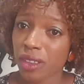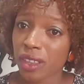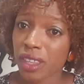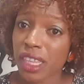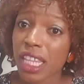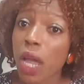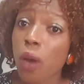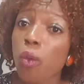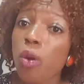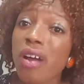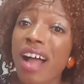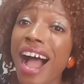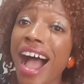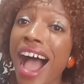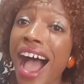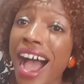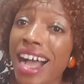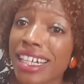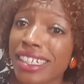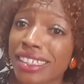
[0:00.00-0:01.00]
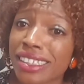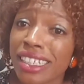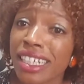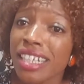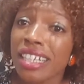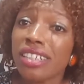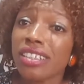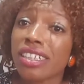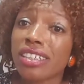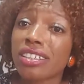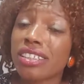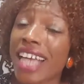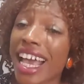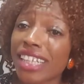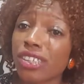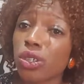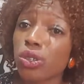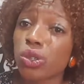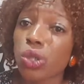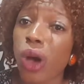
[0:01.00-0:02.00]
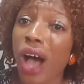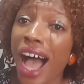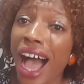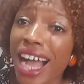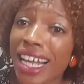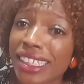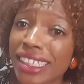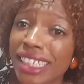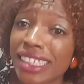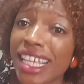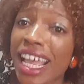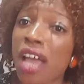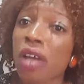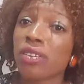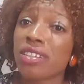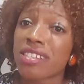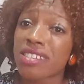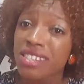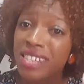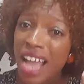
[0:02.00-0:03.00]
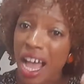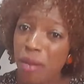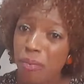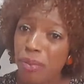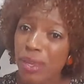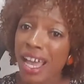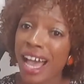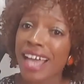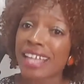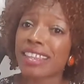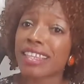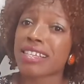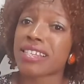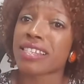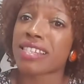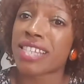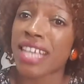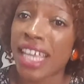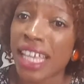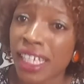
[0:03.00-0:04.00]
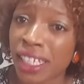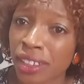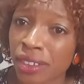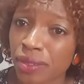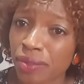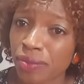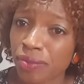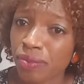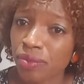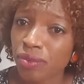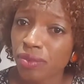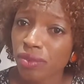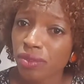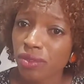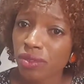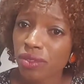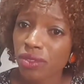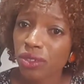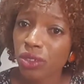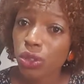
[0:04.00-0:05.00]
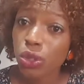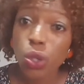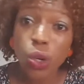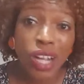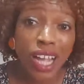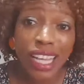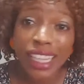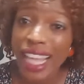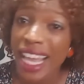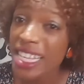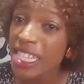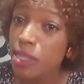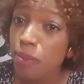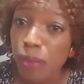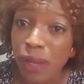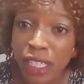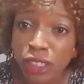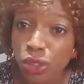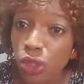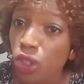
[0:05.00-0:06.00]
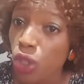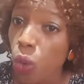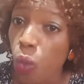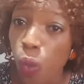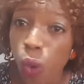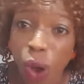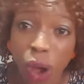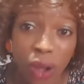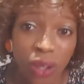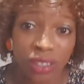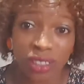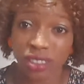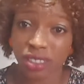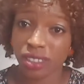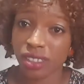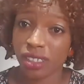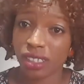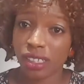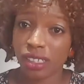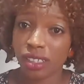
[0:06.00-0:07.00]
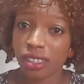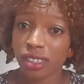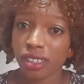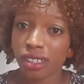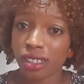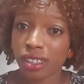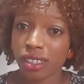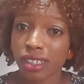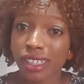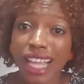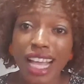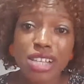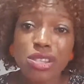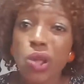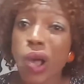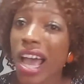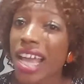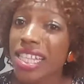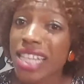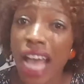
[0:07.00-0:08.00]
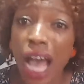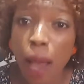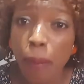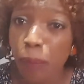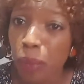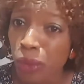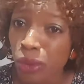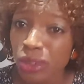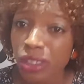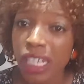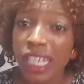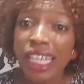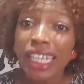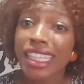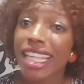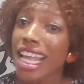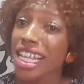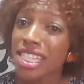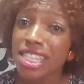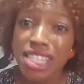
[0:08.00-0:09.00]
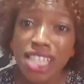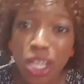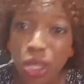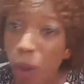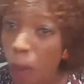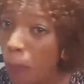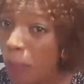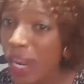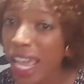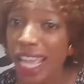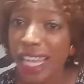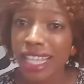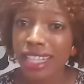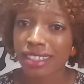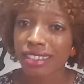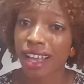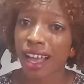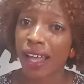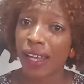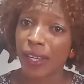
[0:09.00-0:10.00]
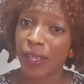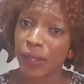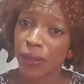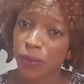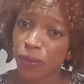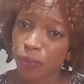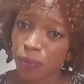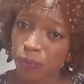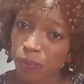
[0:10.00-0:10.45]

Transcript: They will get you to act it and stand behind the scene. You can't explain to the world. That's why it happened. They see you playing it, darling.